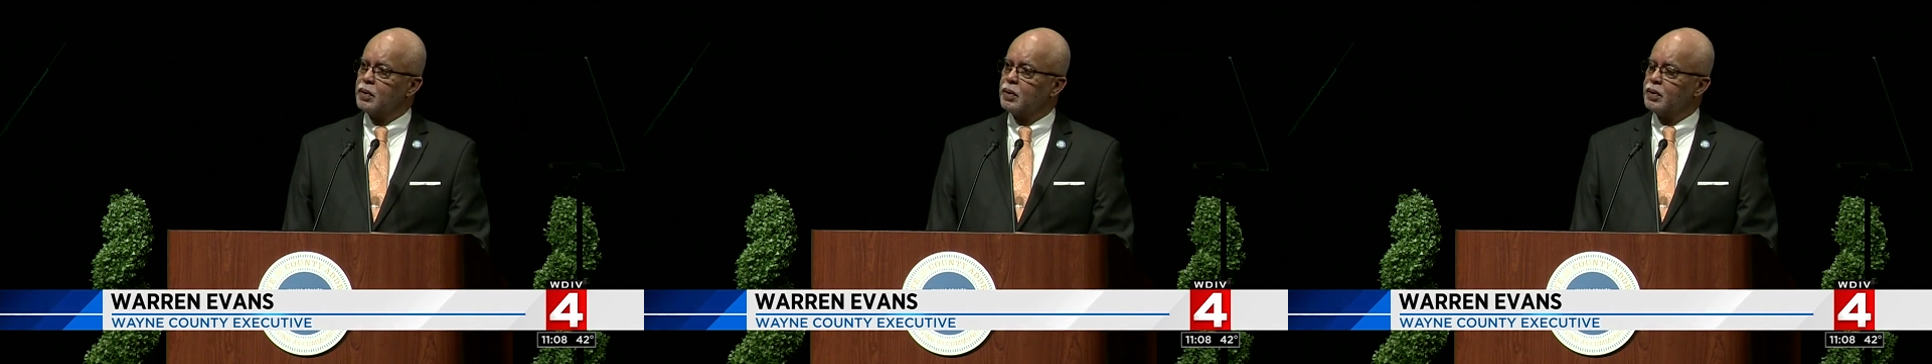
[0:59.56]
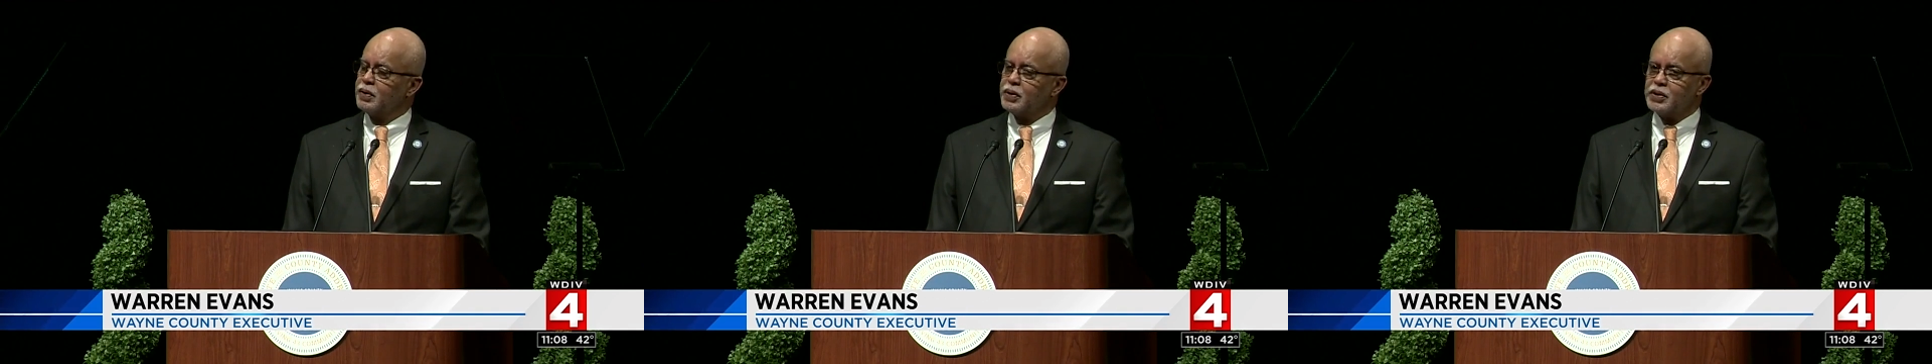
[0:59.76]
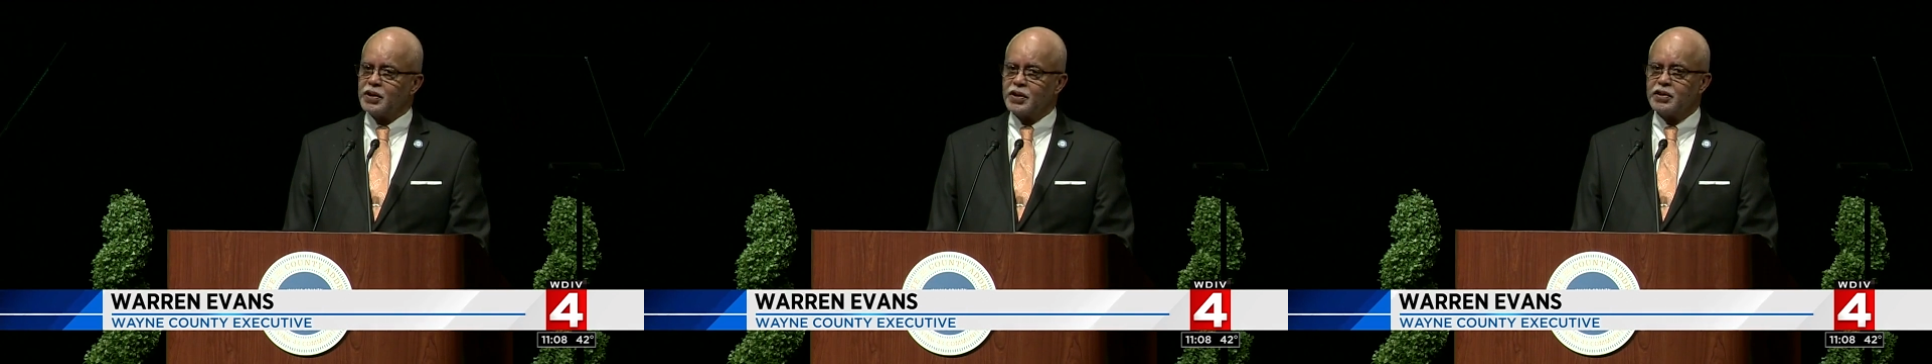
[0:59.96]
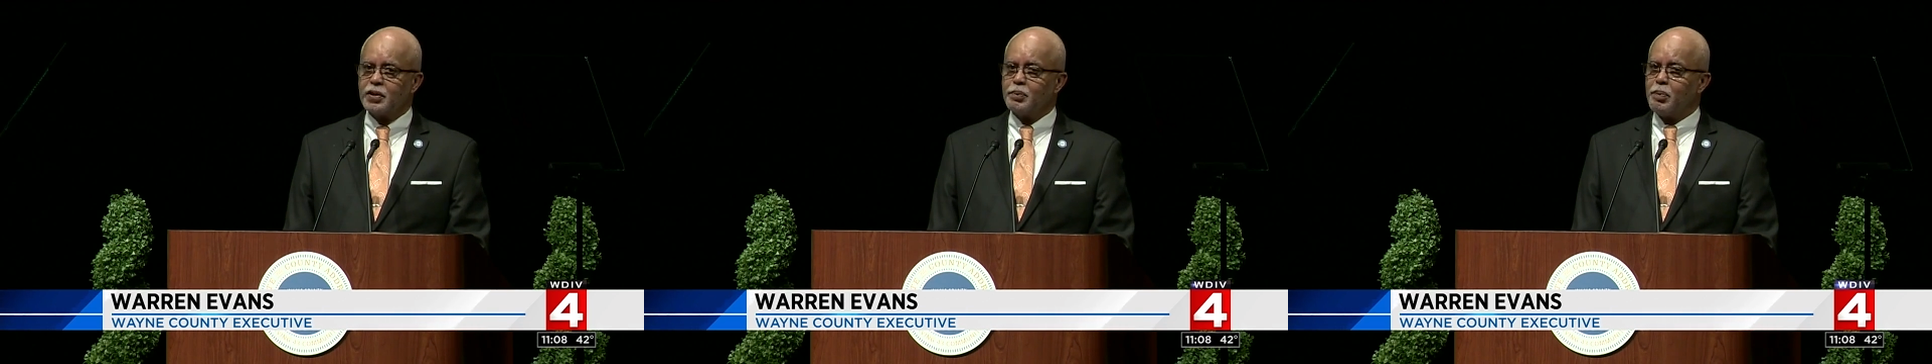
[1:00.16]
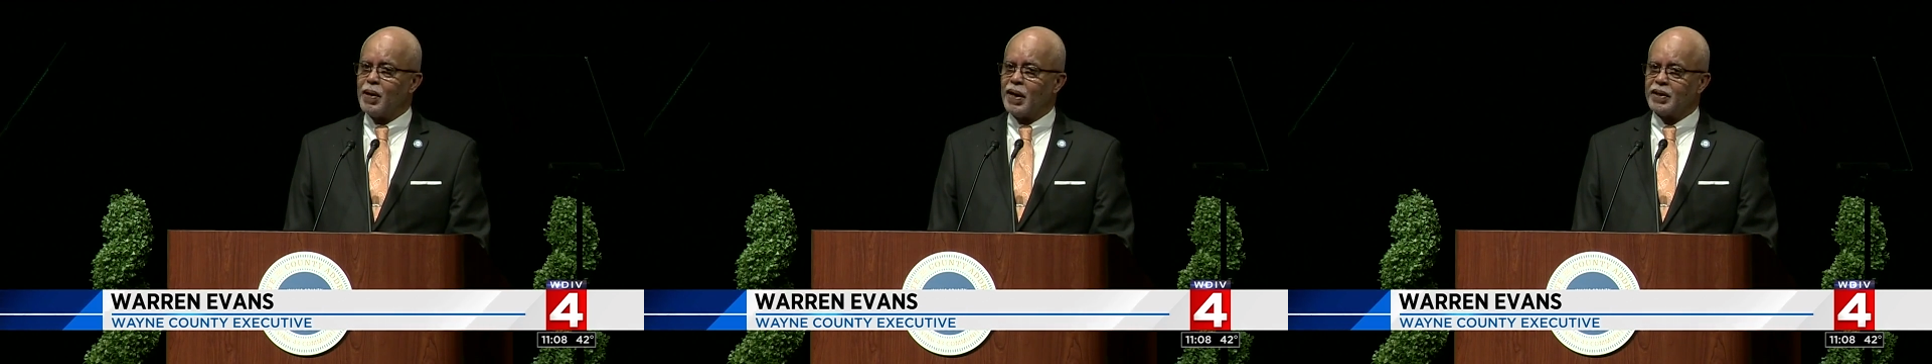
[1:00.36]
This
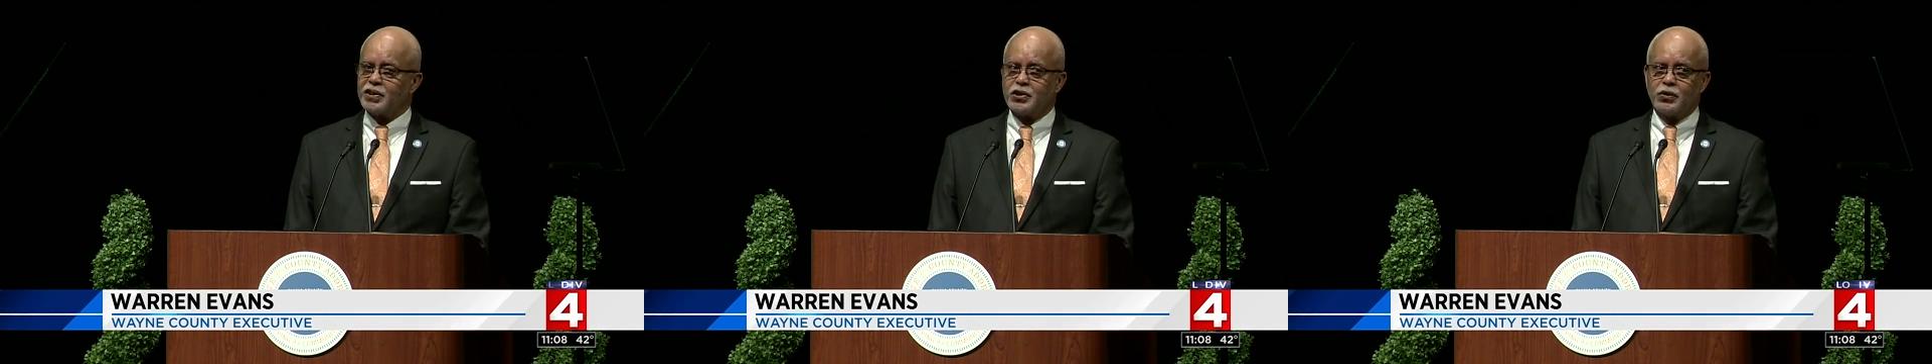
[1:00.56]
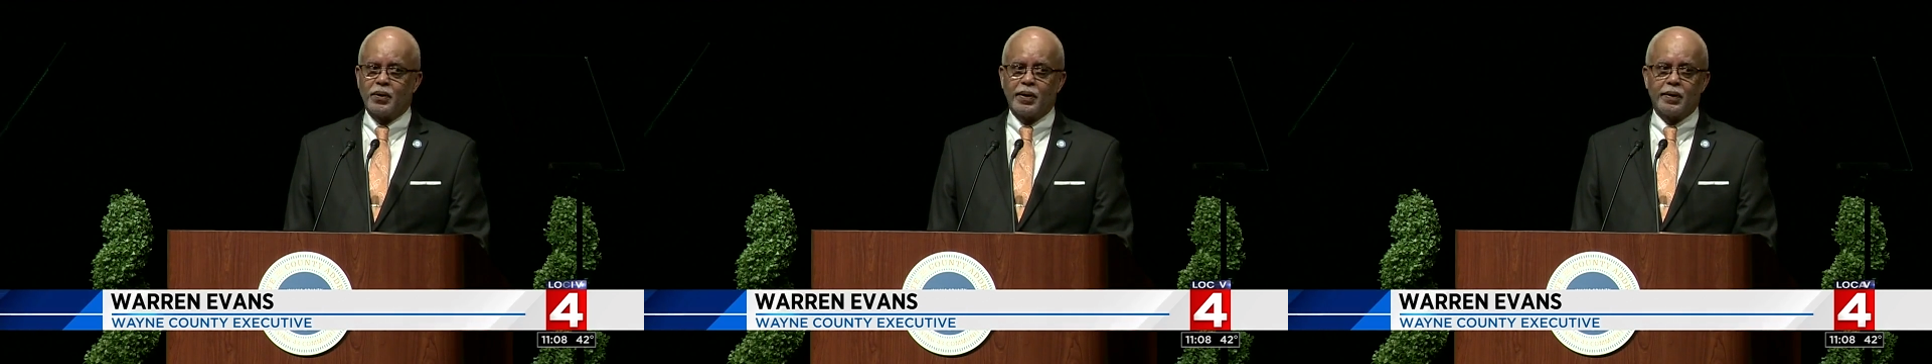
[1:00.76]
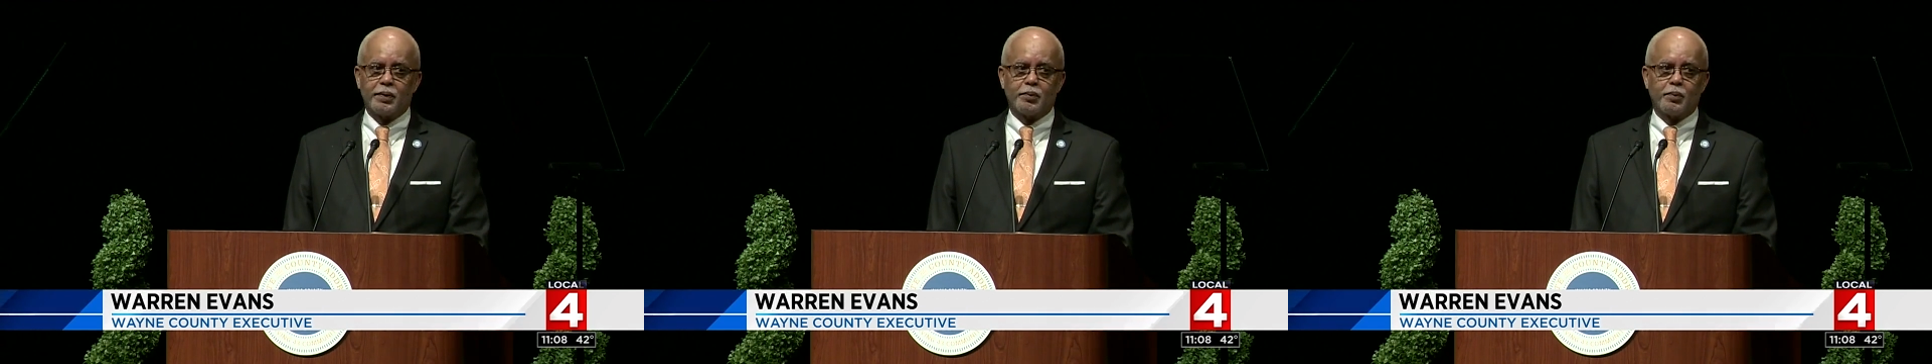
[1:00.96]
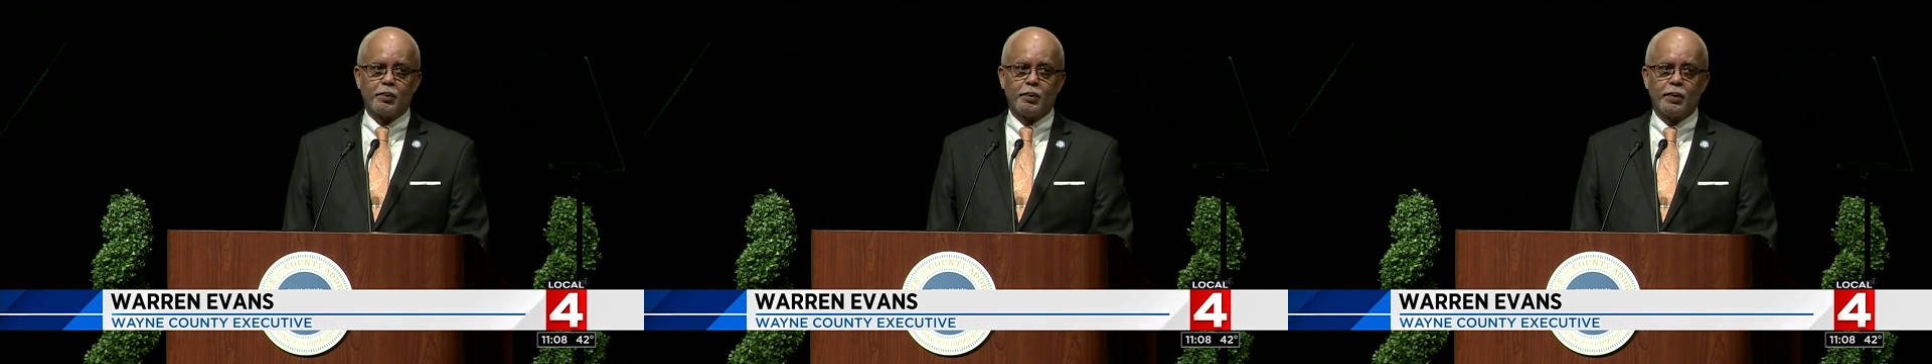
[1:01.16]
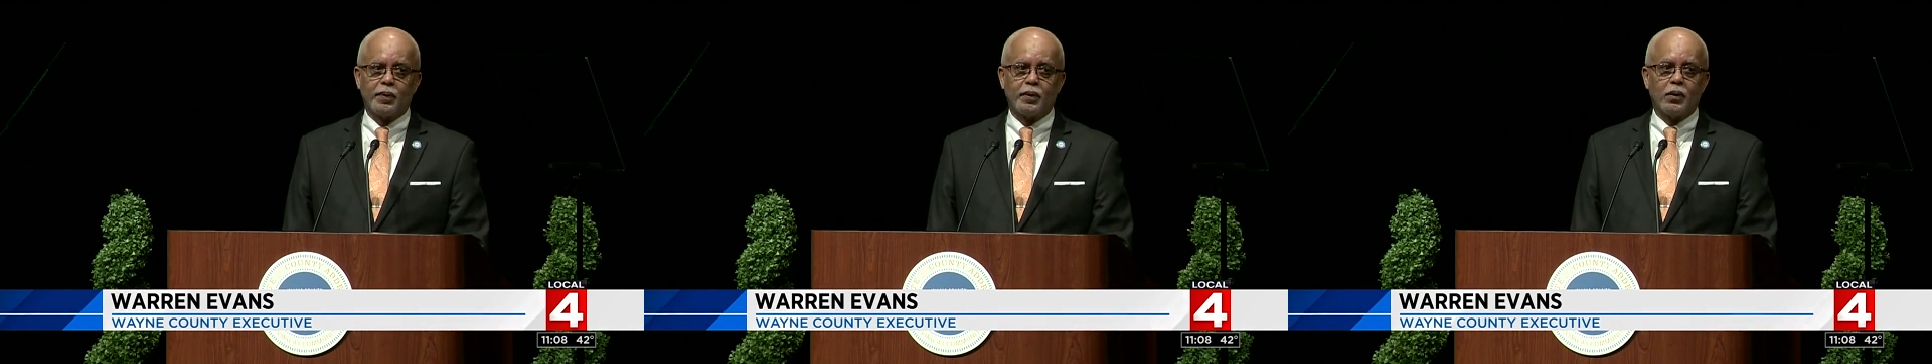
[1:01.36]
isn't posturing
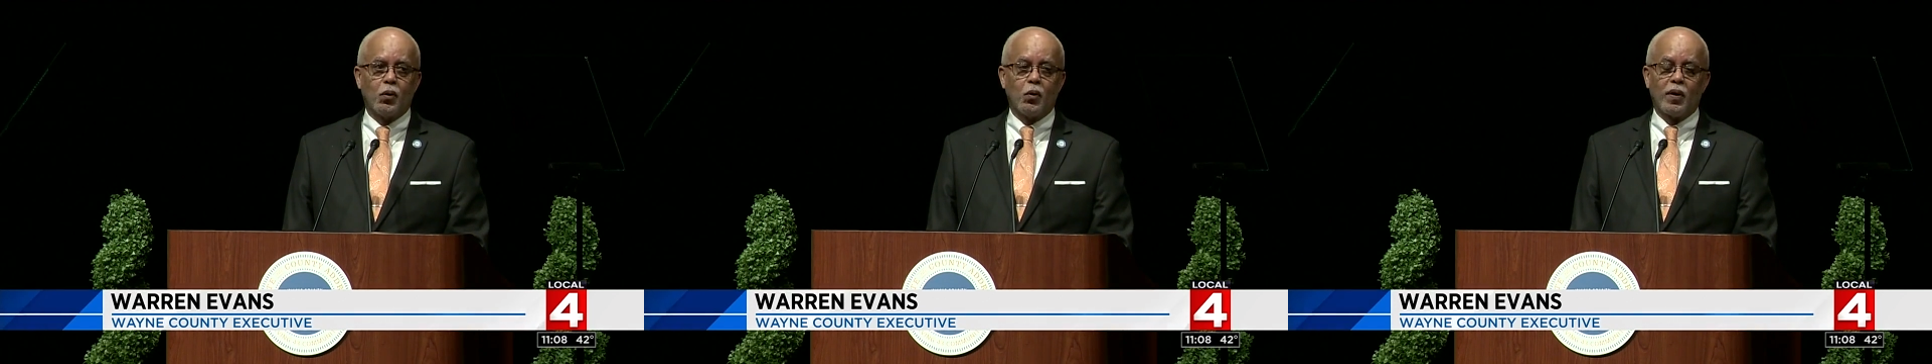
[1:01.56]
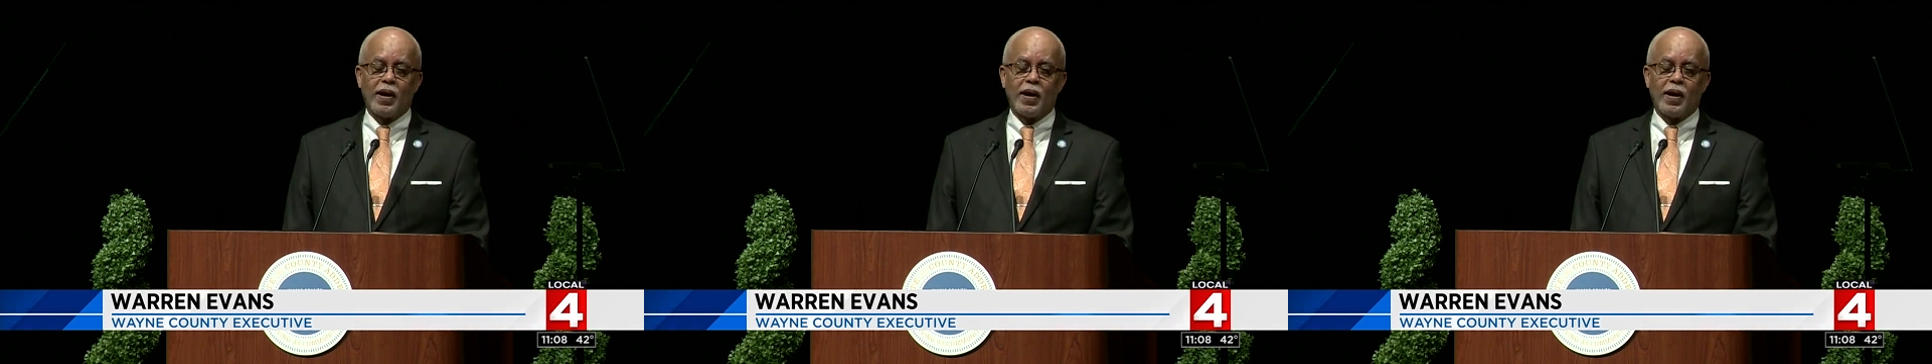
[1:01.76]
or